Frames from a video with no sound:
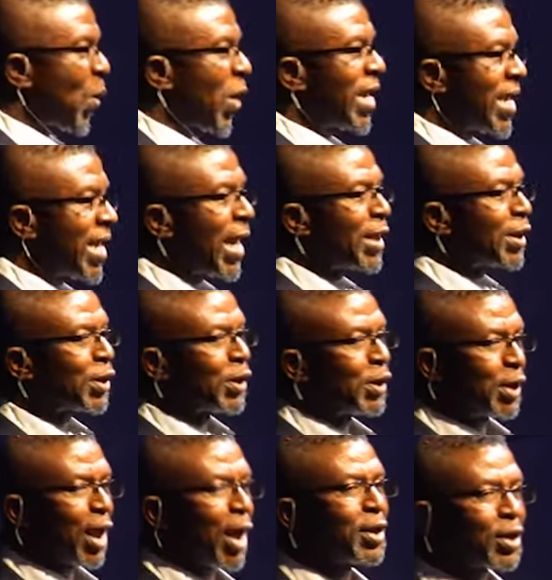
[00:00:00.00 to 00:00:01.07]
we needed
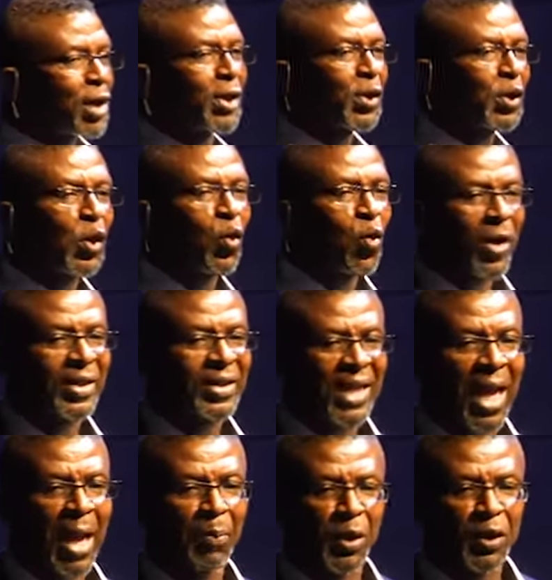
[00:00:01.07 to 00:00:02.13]
to not just do one
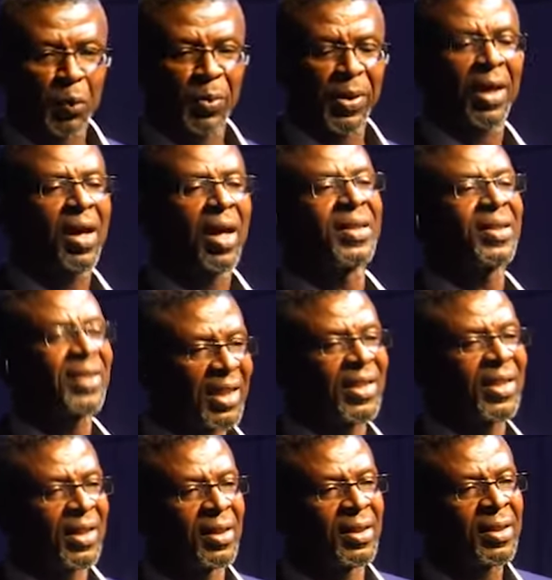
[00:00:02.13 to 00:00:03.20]
time, but to be
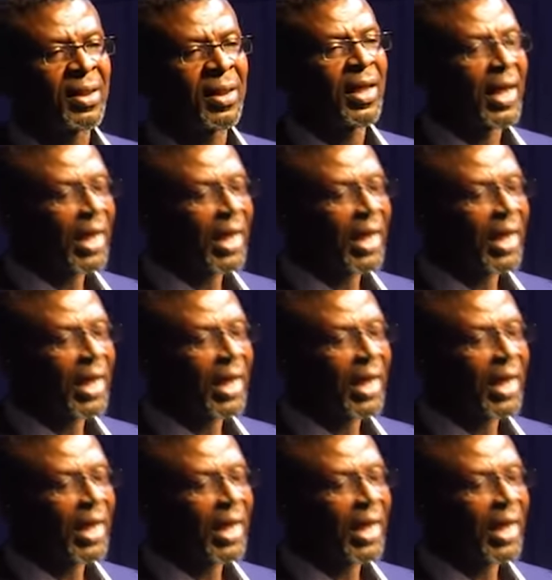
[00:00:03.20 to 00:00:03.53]
consistent